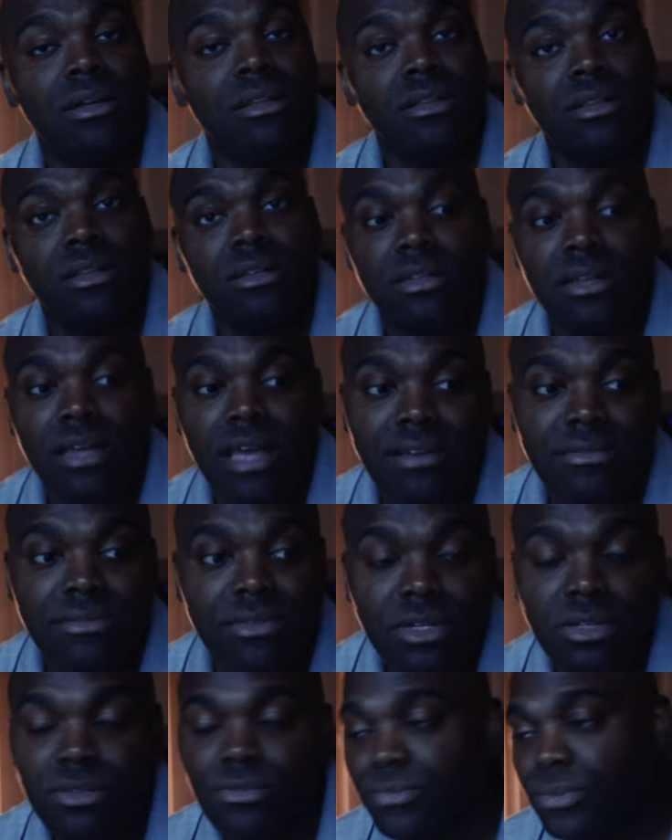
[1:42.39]
They have
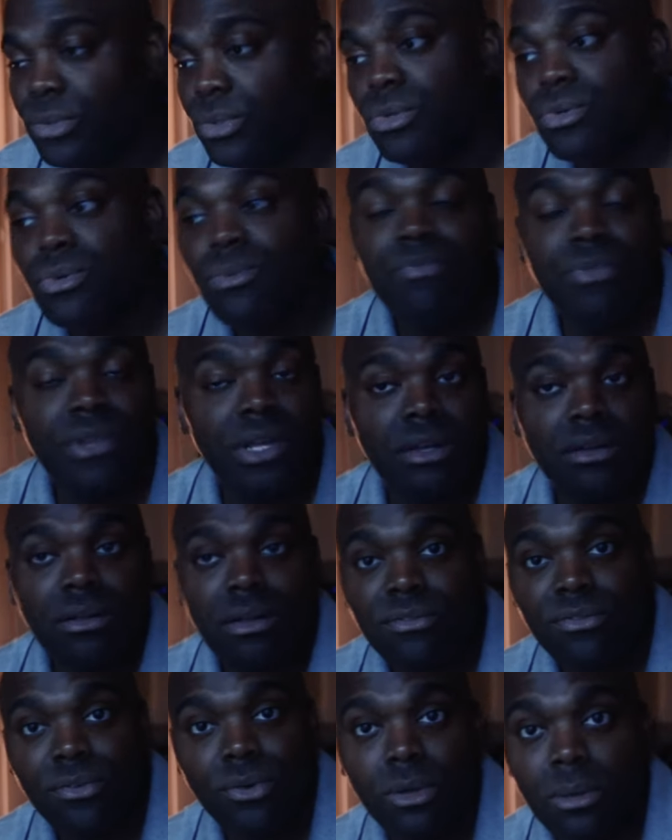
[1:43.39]
good food,
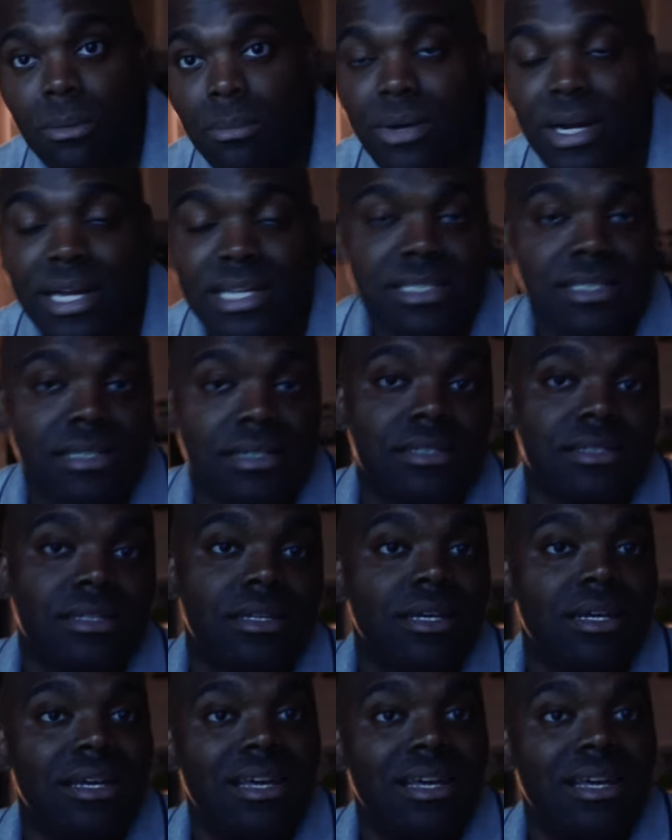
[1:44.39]
affordable prices,